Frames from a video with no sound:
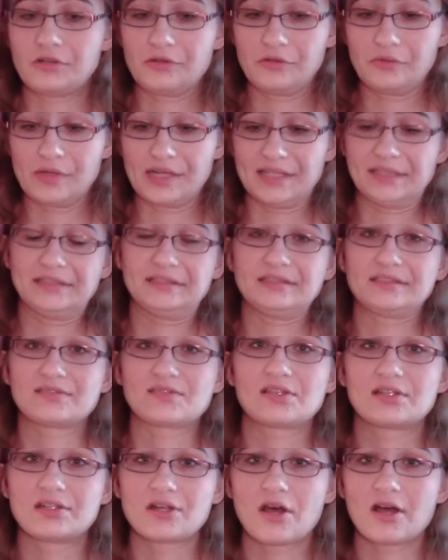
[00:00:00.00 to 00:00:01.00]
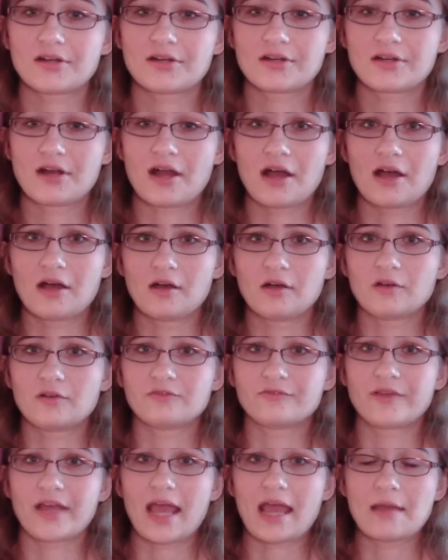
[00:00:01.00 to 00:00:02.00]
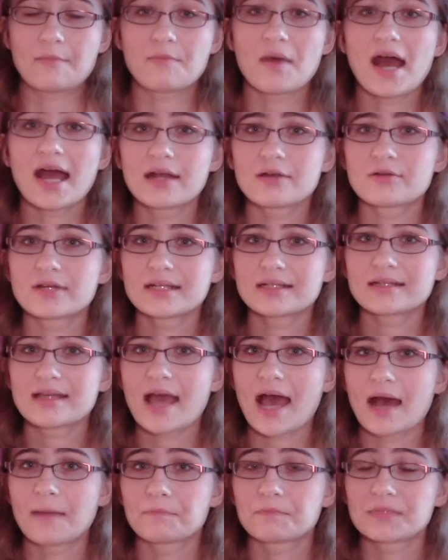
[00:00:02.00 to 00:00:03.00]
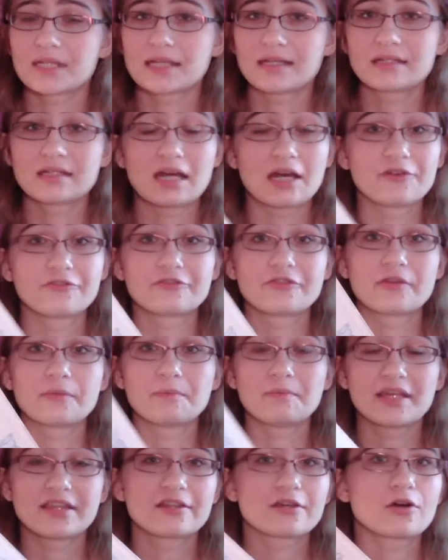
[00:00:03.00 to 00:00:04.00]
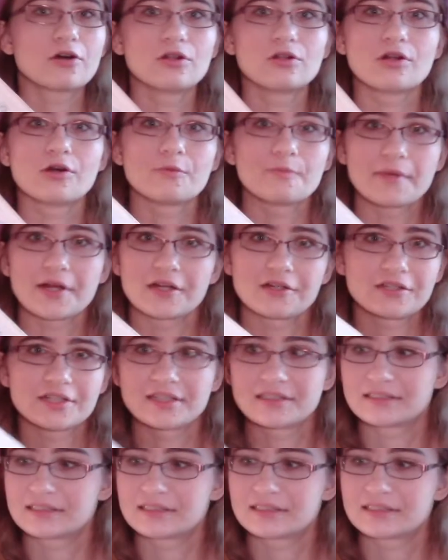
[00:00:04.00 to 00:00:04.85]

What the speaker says: who is the daughter of a pirate captain of the mythical Omerta